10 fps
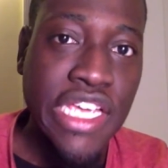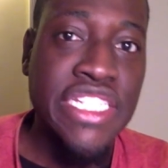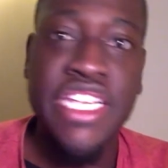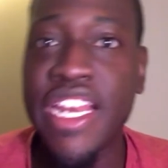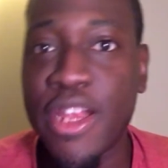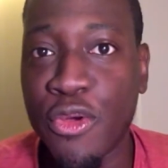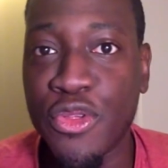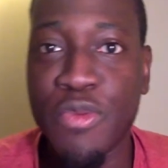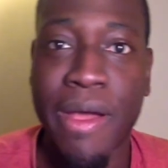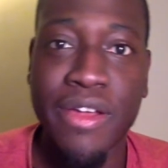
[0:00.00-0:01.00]
She know
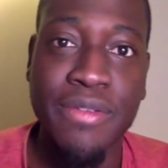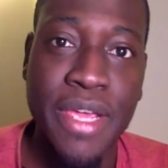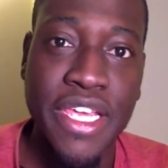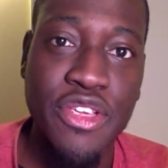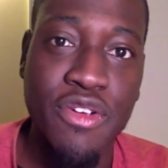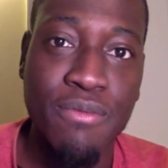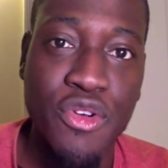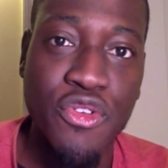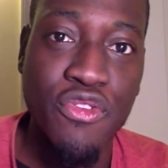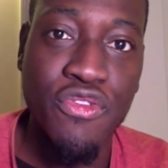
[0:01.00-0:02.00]
you about to make your
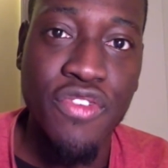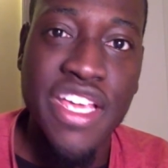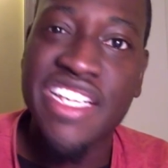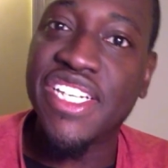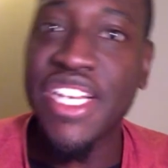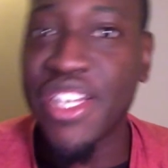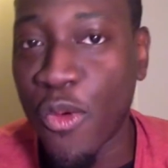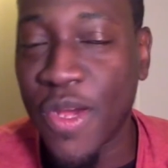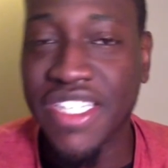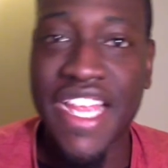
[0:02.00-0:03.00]
move. She know
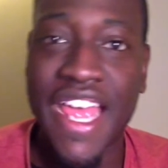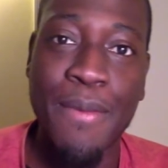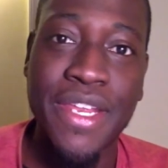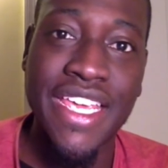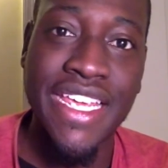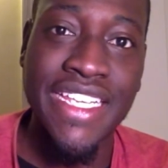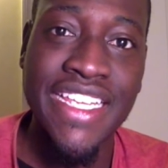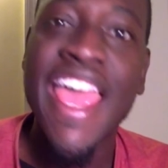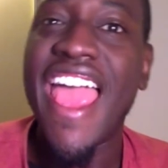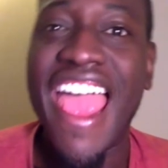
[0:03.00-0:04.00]
what time it is.
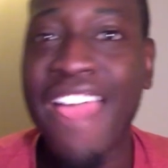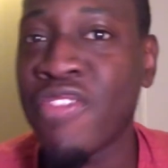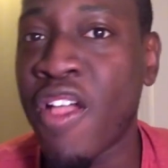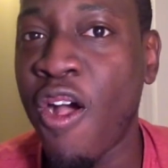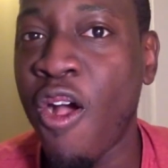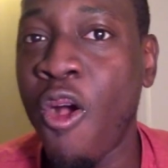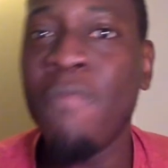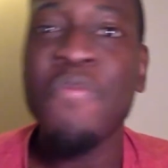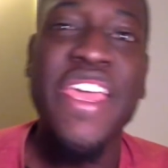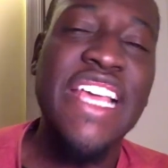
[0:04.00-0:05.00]
After
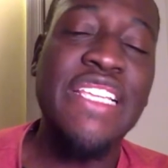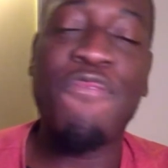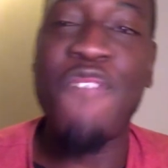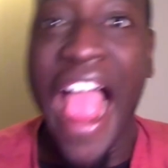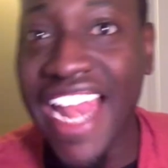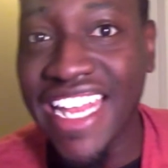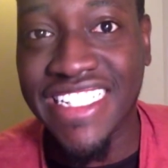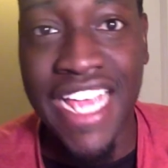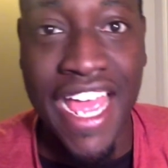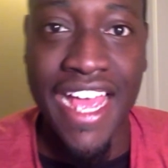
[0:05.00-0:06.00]
all, it's
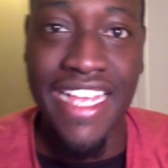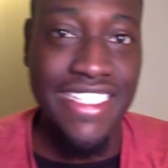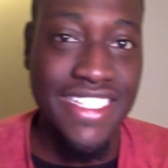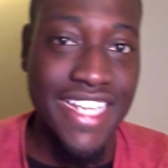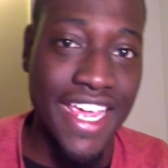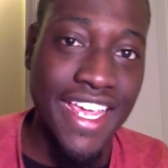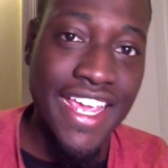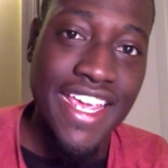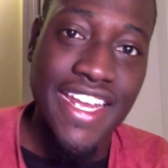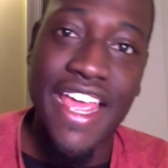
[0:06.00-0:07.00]
Valentine's Day.
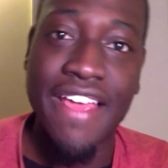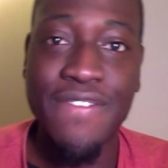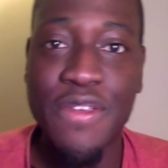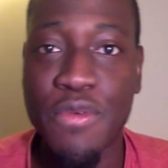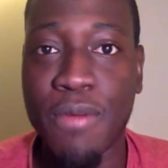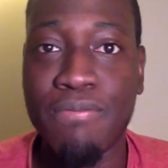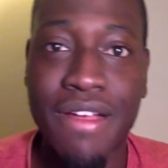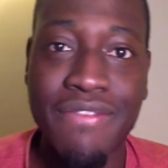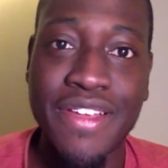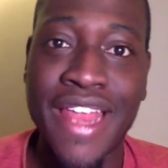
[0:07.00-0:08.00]
Now, if you a
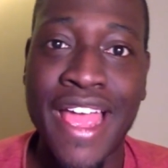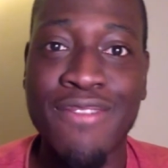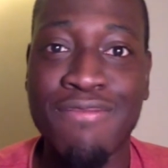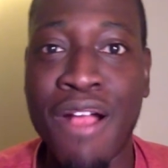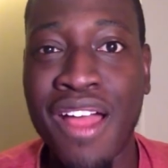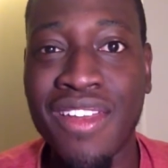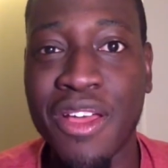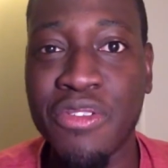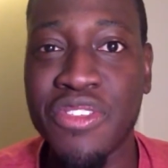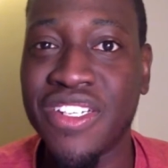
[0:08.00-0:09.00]
brother like
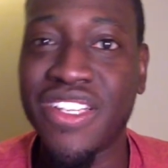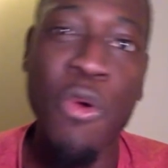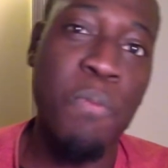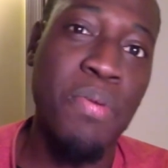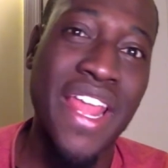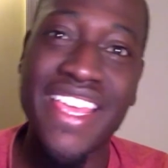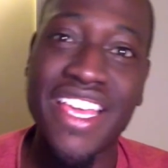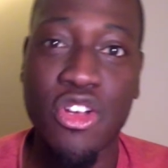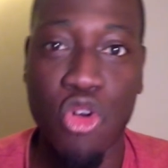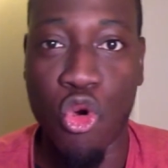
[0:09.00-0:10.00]
Rallo, you don't play
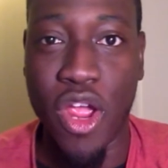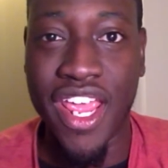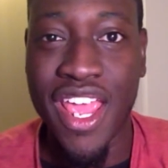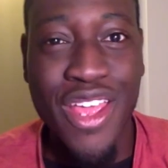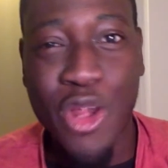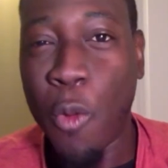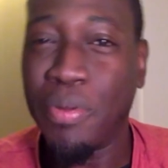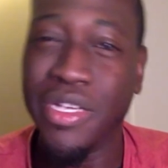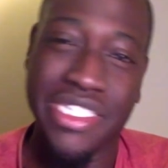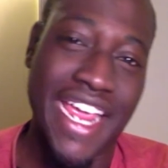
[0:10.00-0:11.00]
it coy. Don't
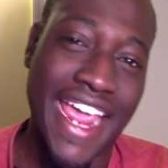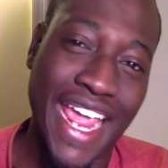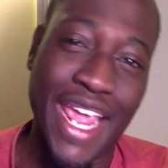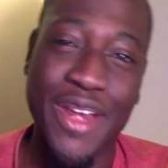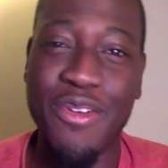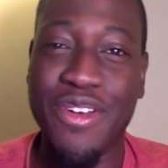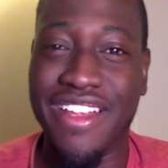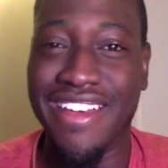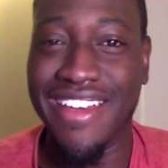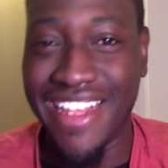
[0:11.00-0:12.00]
put your hand on
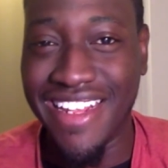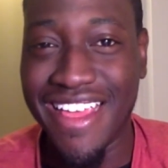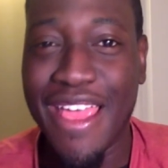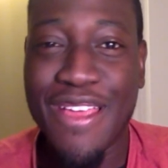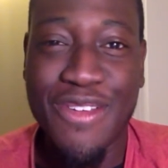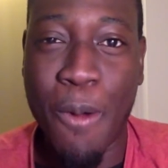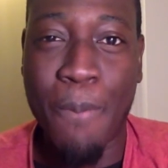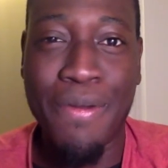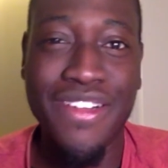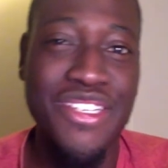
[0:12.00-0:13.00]
her knee.
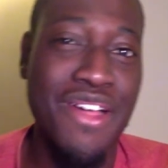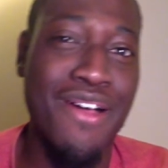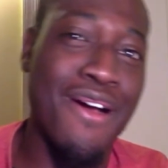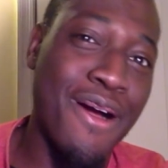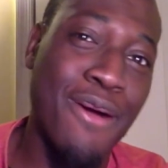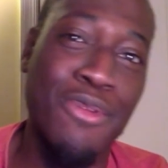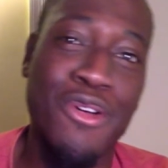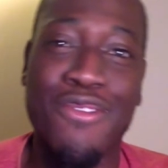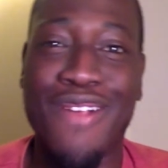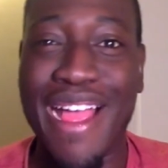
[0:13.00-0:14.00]
Don't put your arm
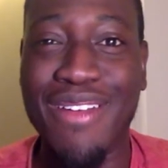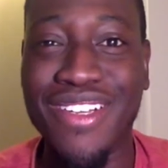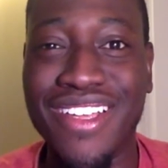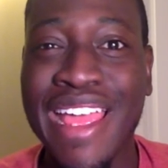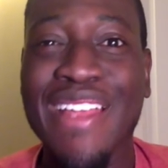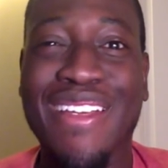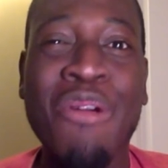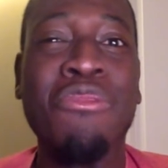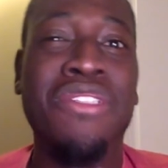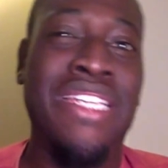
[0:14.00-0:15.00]
around her.
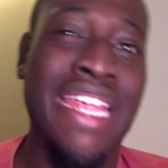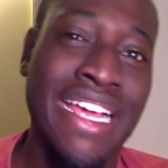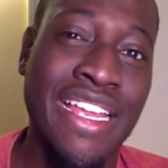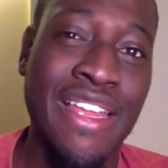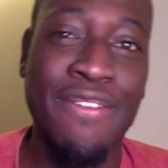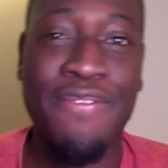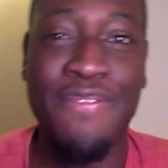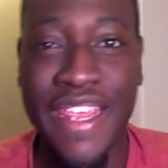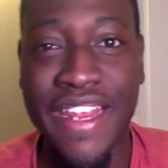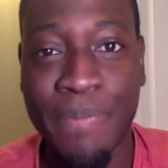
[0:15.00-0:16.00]
Don't tickle her
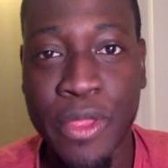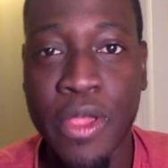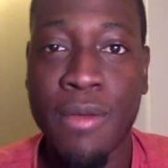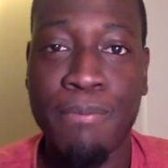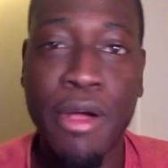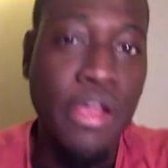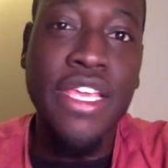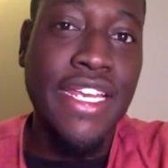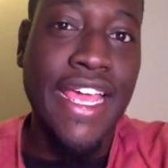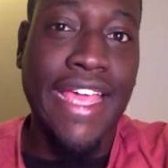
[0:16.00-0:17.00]
feet. Pull
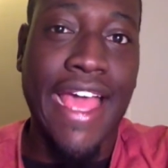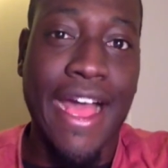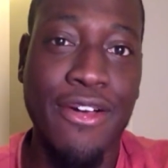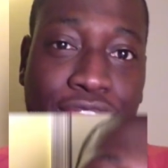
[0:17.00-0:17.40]
your dick out.